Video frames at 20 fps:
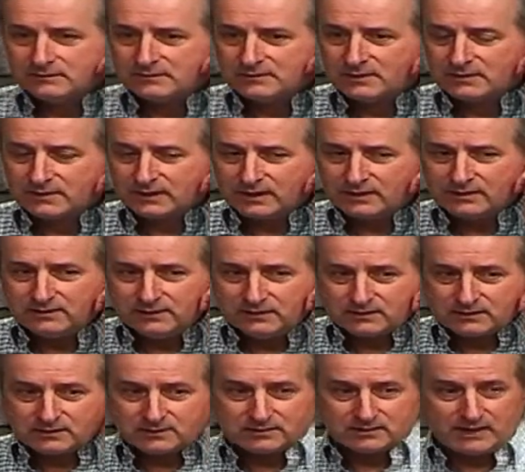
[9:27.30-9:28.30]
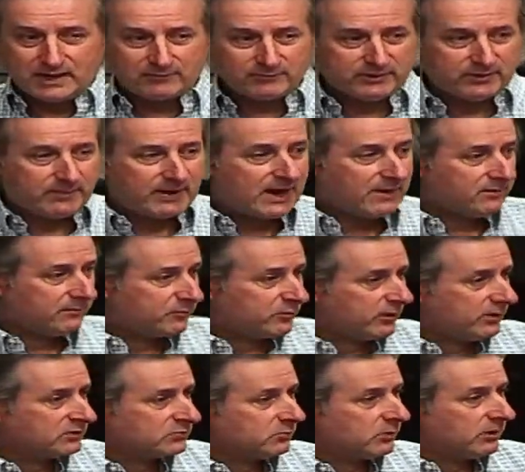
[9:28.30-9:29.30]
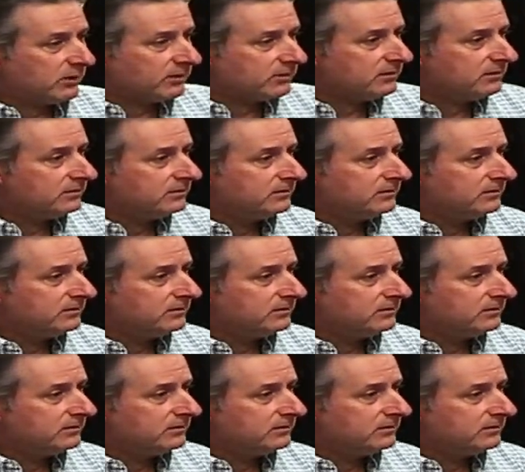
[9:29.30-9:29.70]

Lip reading: Okay? I read about it. Prayers work.